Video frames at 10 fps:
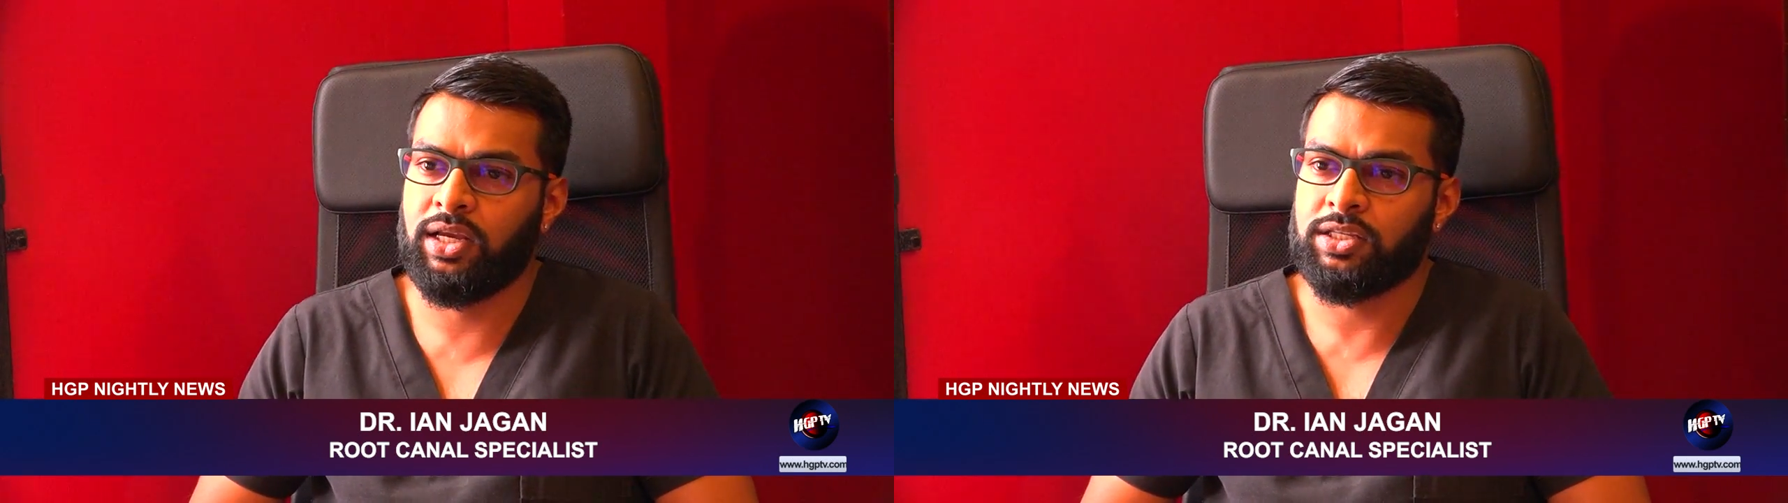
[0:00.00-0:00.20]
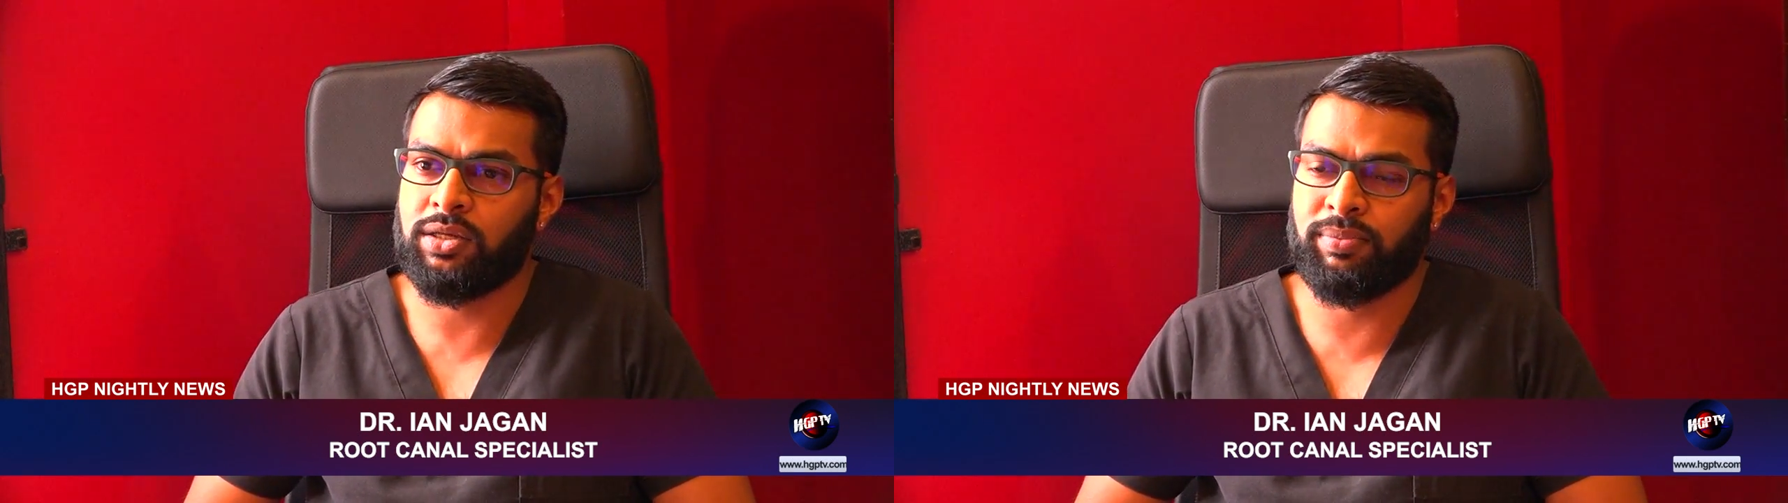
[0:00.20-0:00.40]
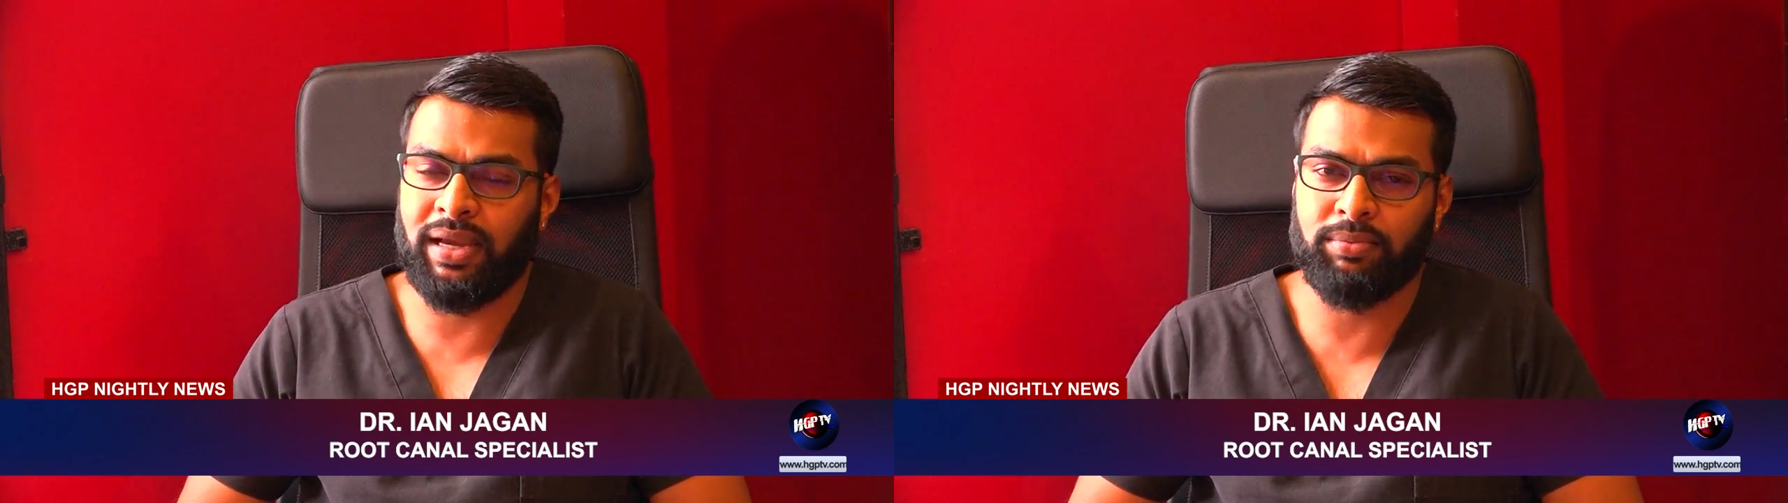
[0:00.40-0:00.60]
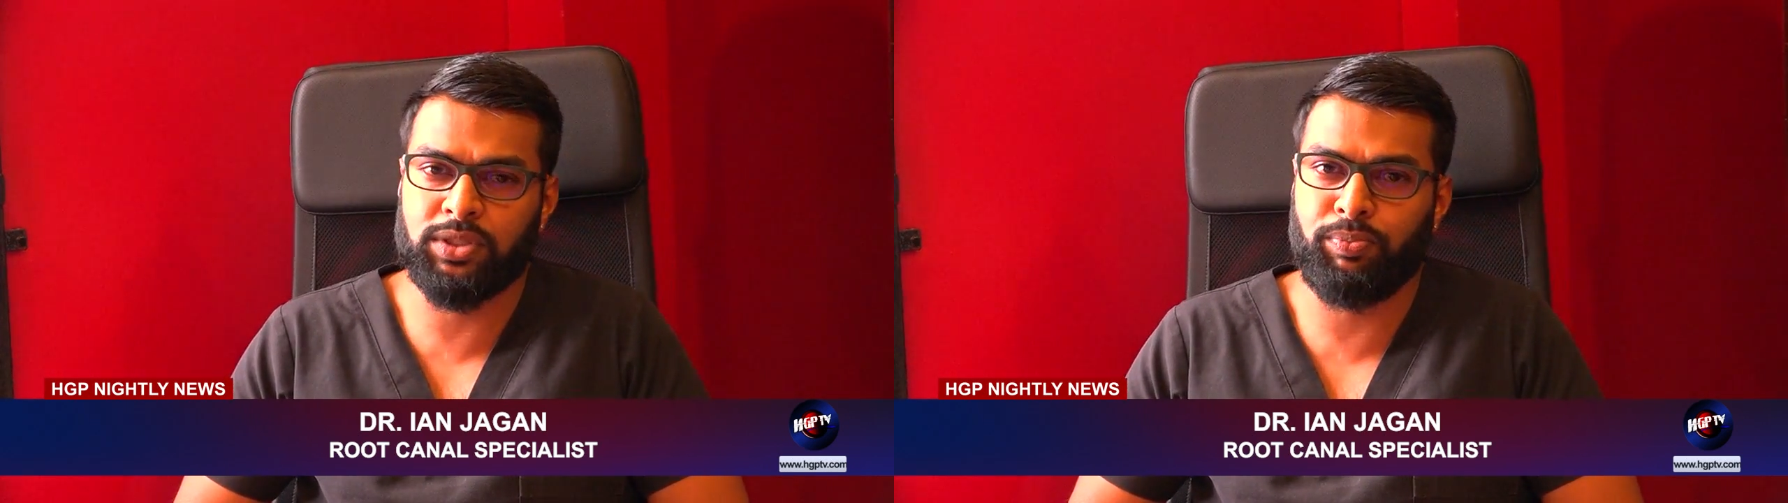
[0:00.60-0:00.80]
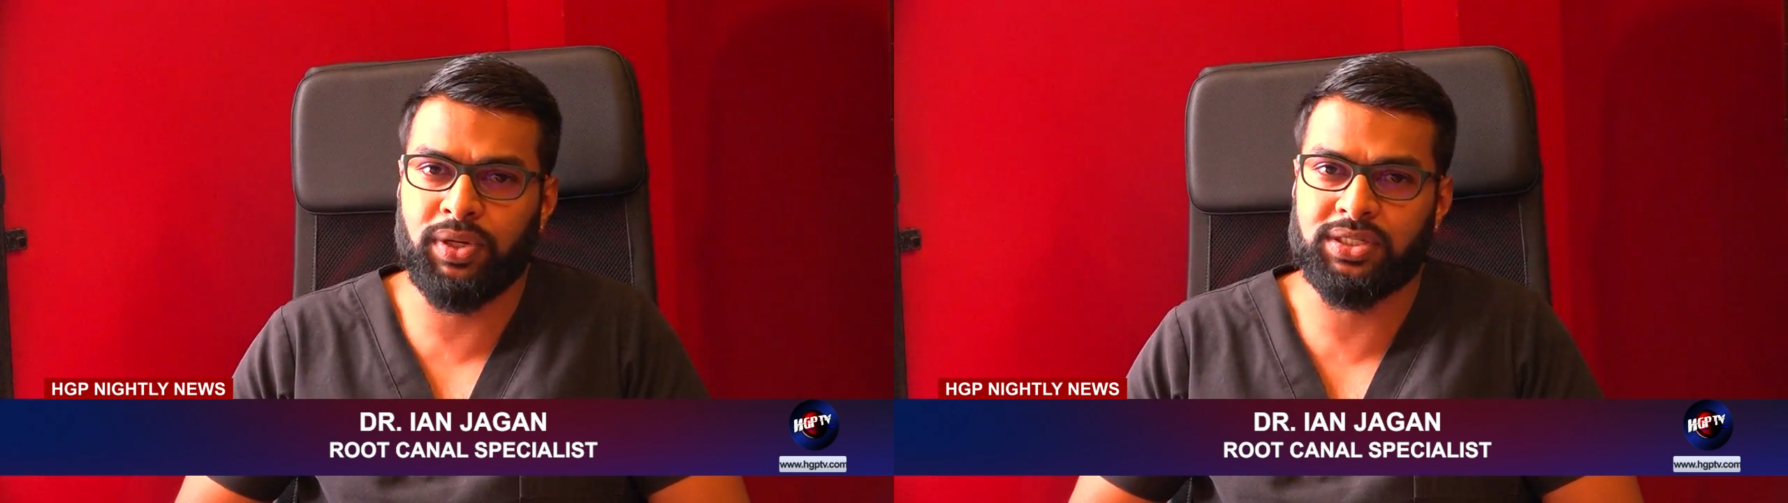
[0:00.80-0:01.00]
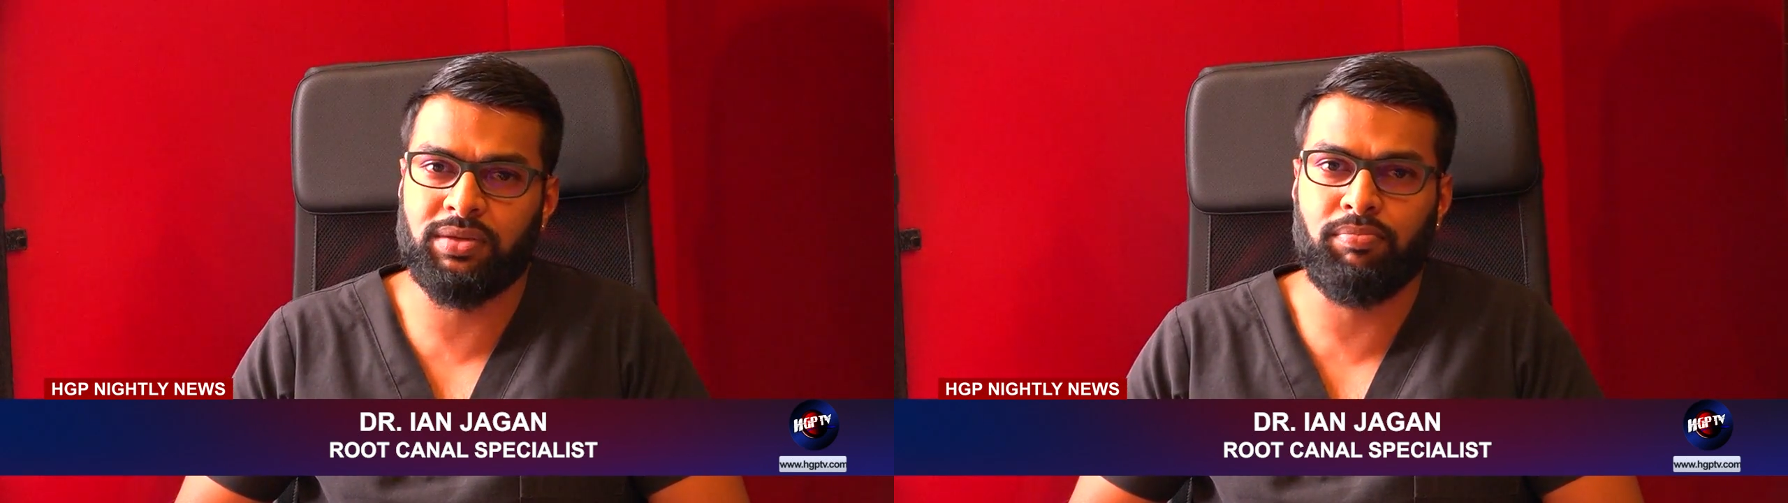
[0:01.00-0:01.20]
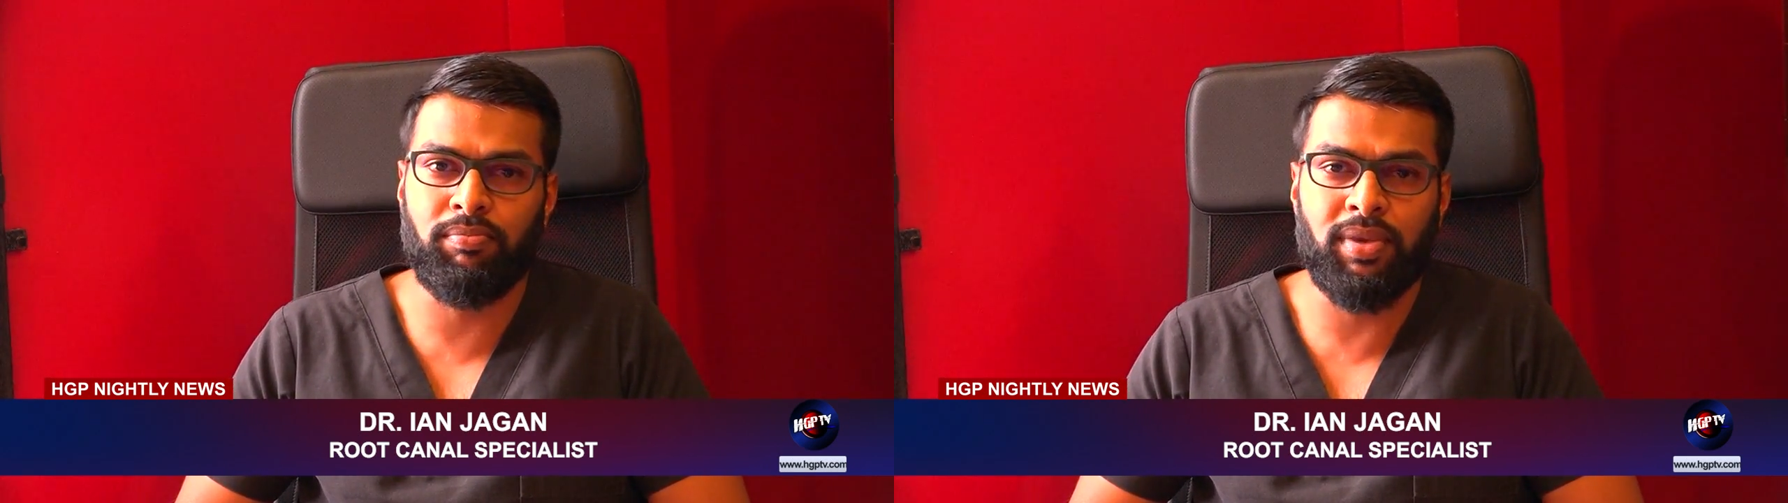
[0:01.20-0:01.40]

Sometimes the piercing